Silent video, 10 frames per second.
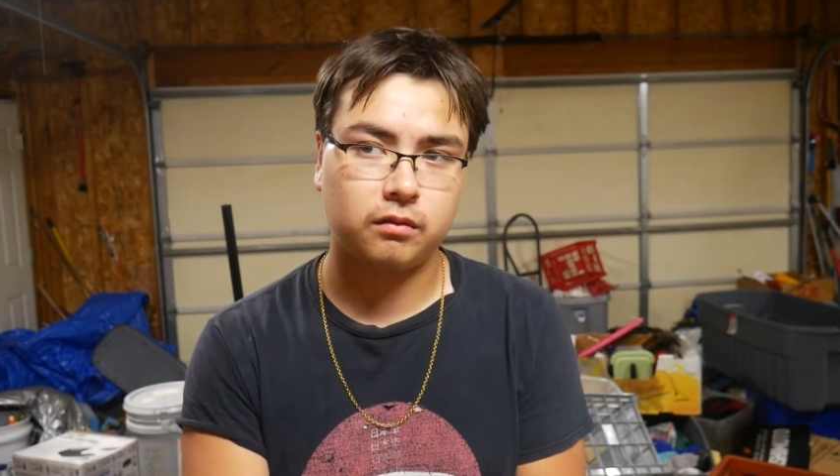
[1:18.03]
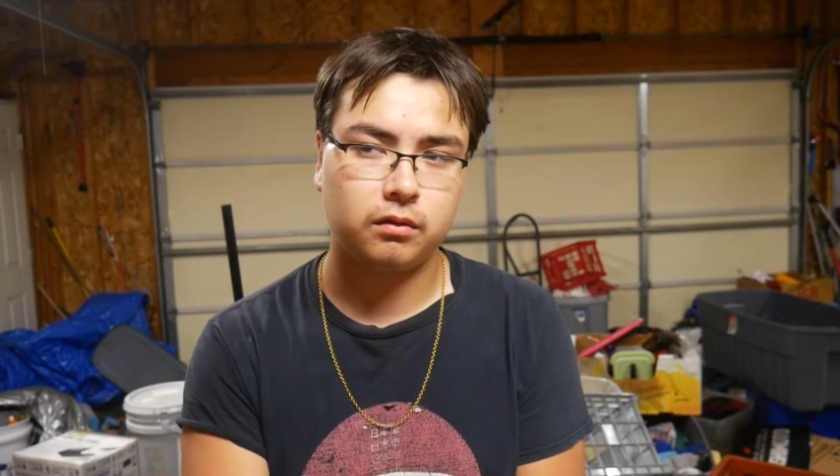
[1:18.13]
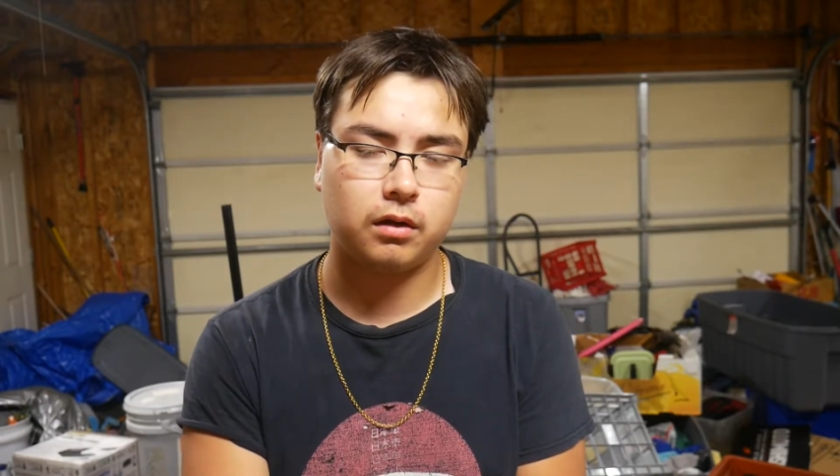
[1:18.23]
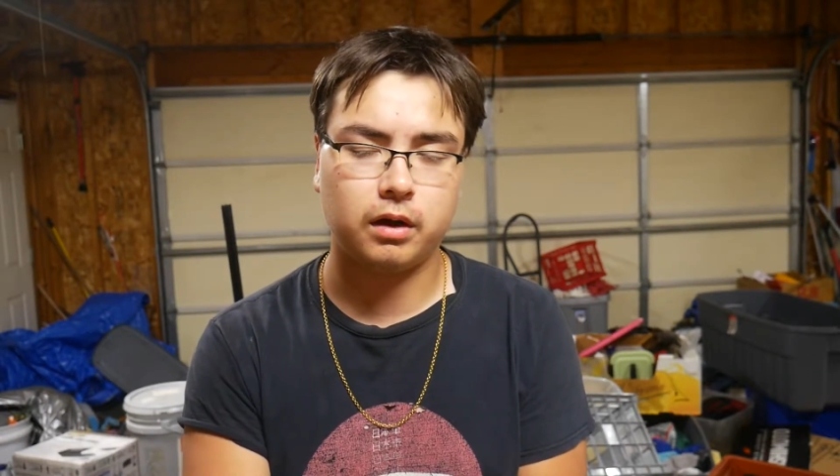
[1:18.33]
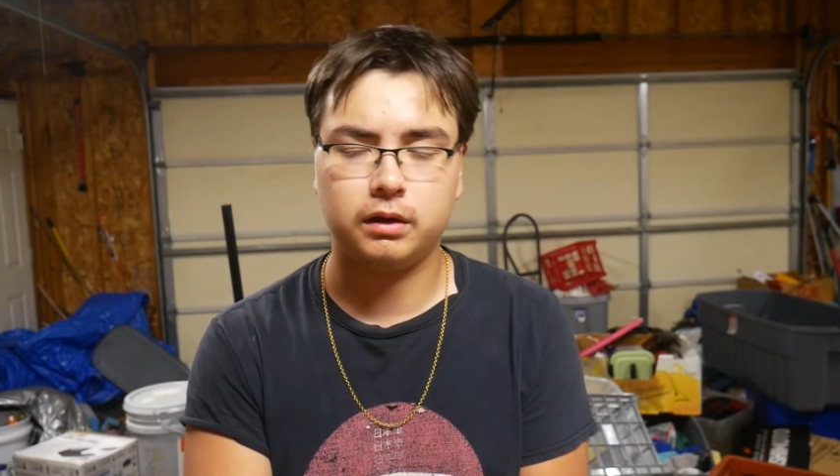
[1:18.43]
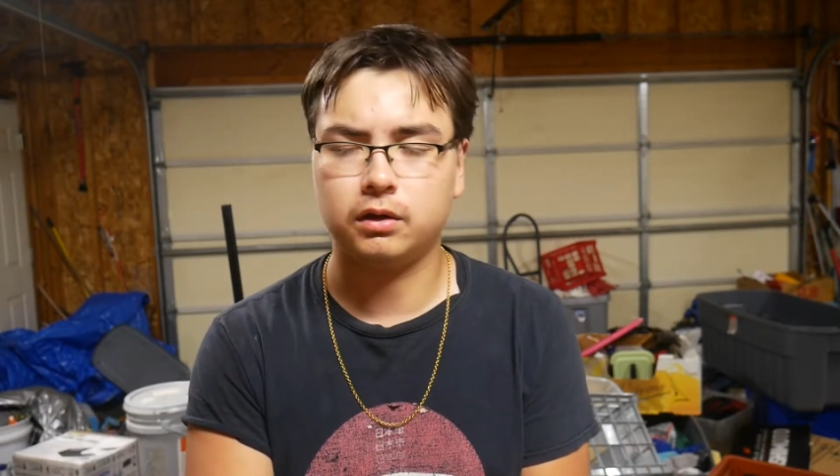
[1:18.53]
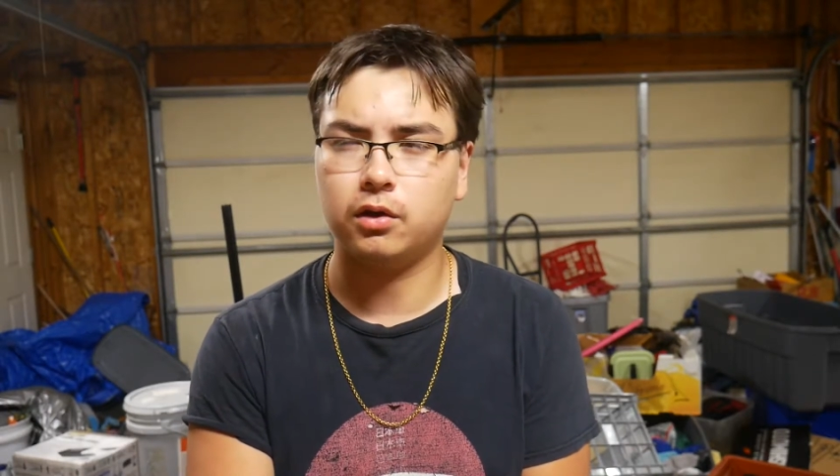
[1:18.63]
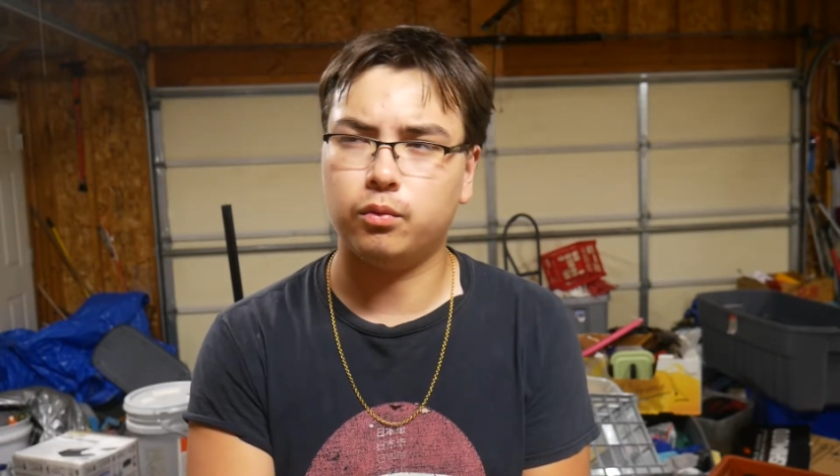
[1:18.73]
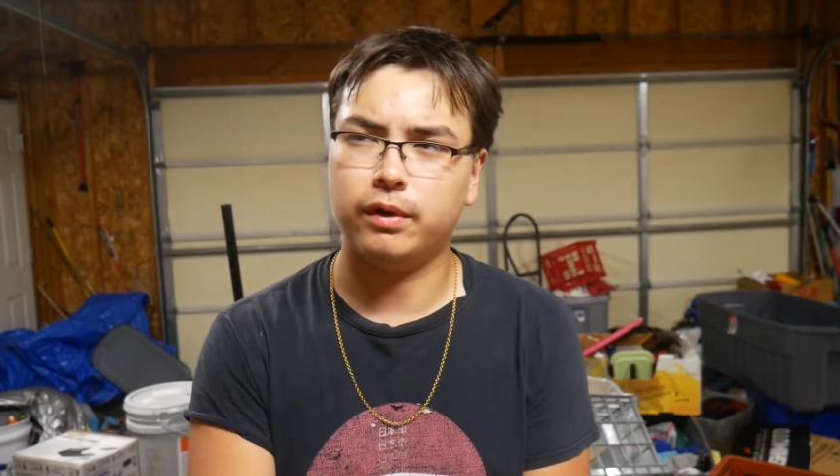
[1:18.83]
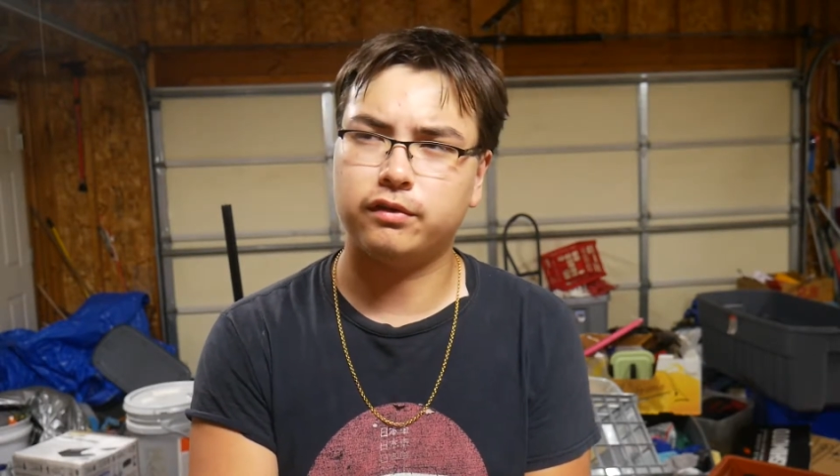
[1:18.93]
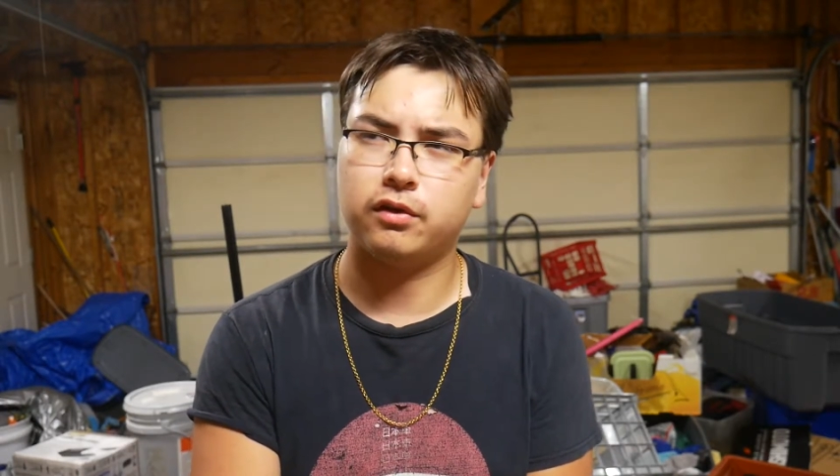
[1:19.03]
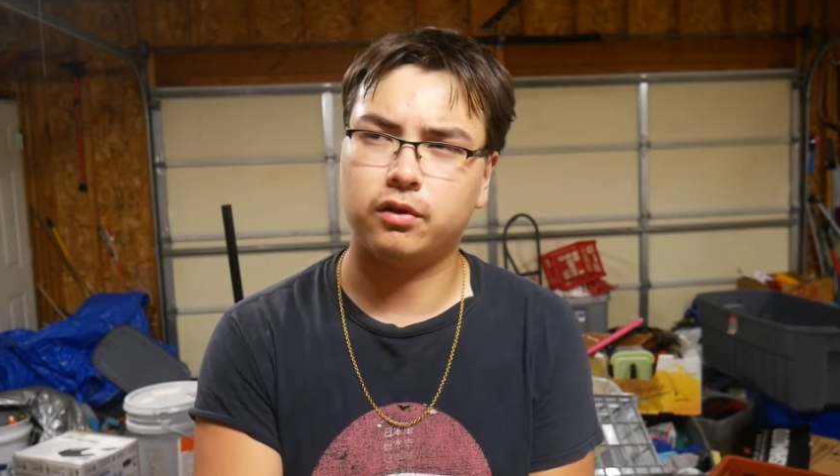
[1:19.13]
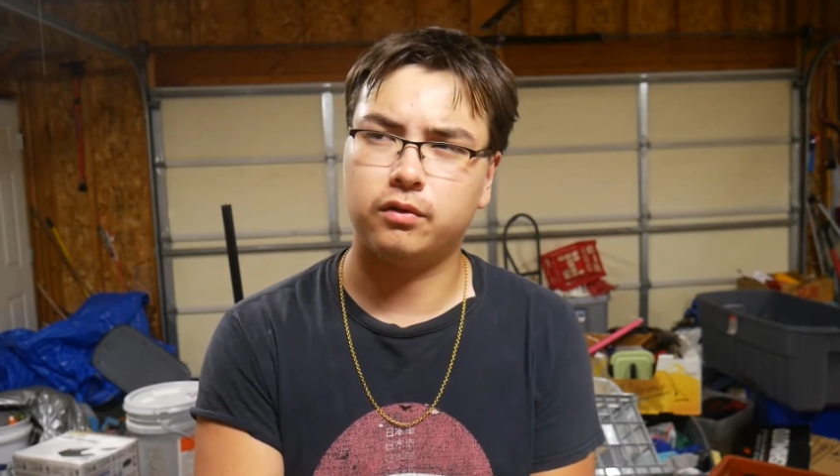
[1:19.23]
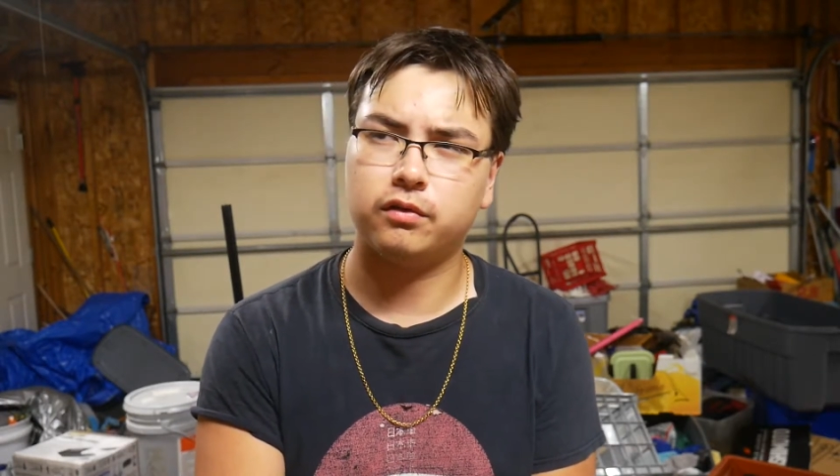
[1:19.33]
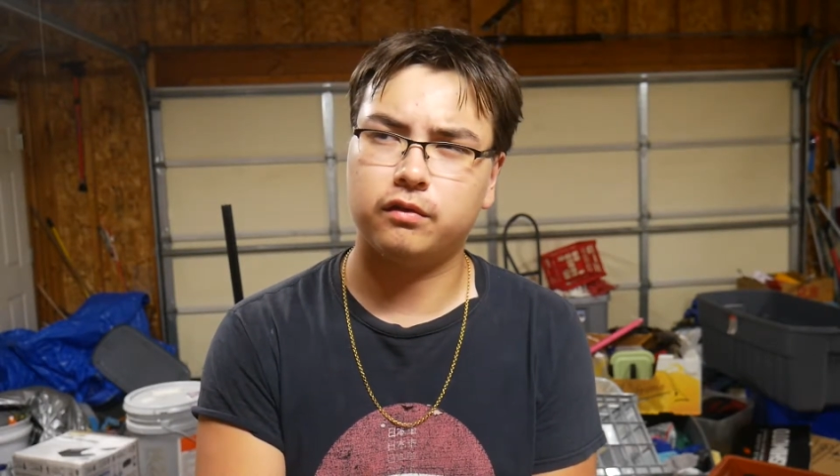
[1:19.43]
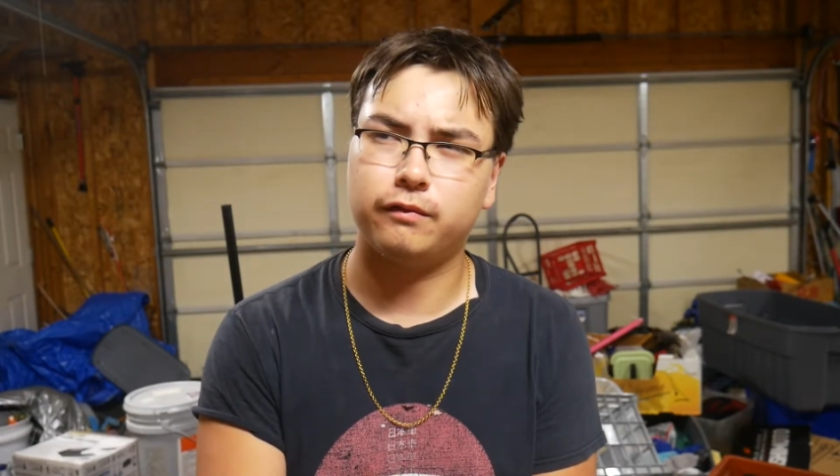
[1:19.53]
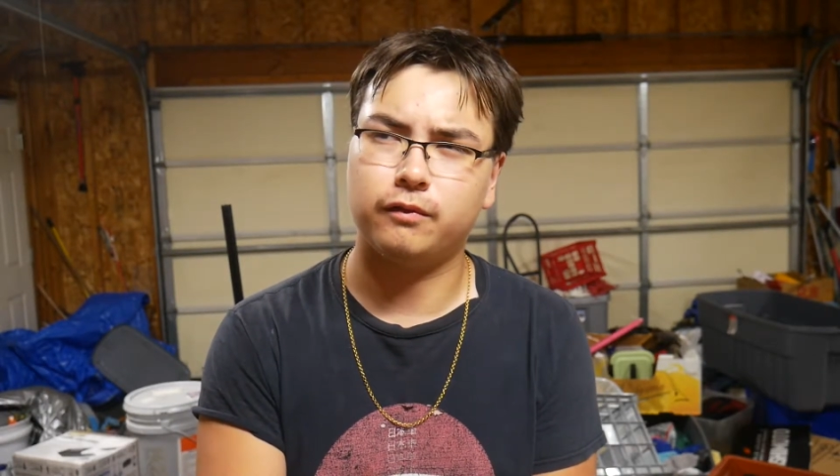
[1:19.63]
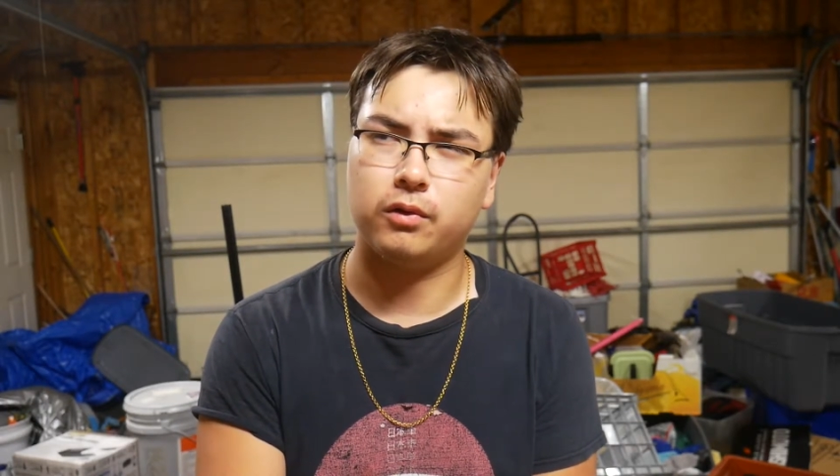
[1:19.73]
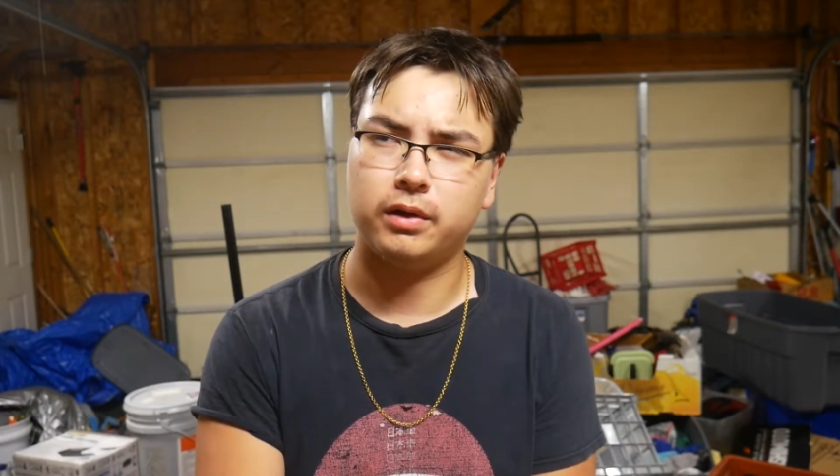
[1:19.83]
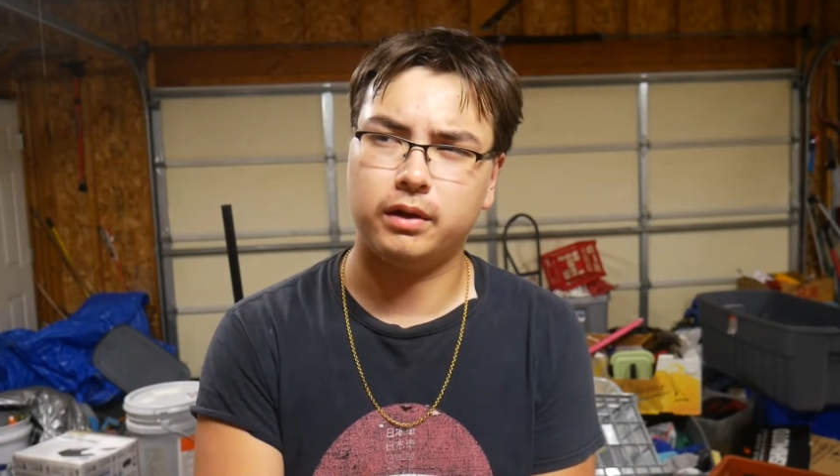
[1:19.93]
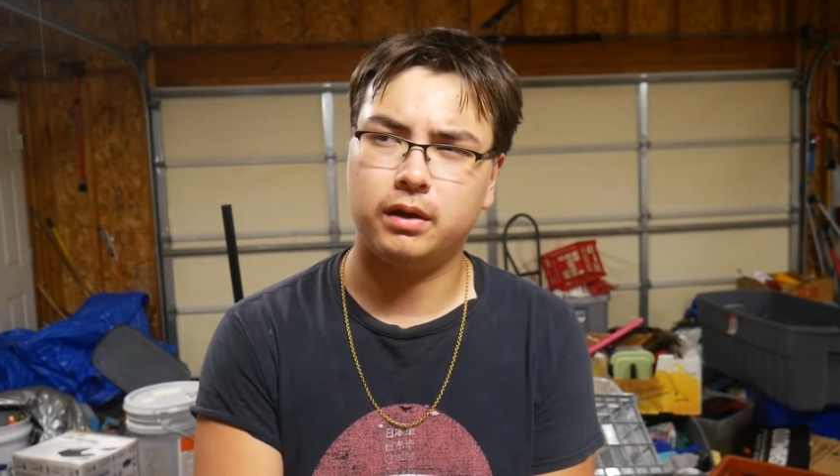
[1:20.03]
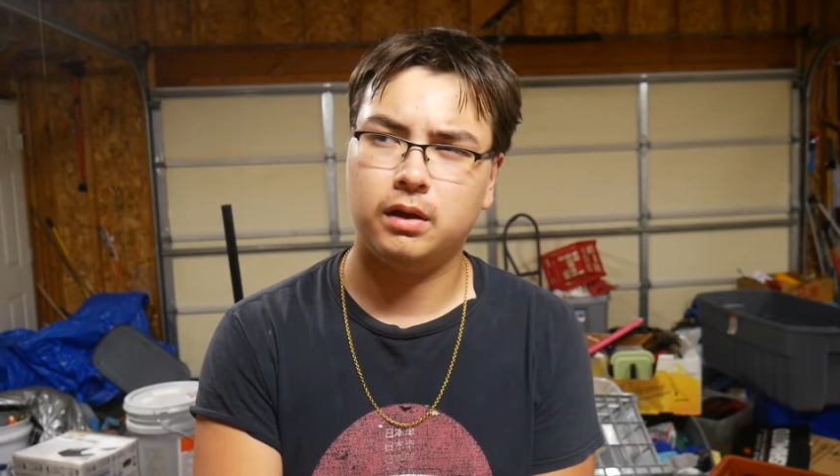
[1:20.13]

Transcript: No, I didn't go West Coast fully,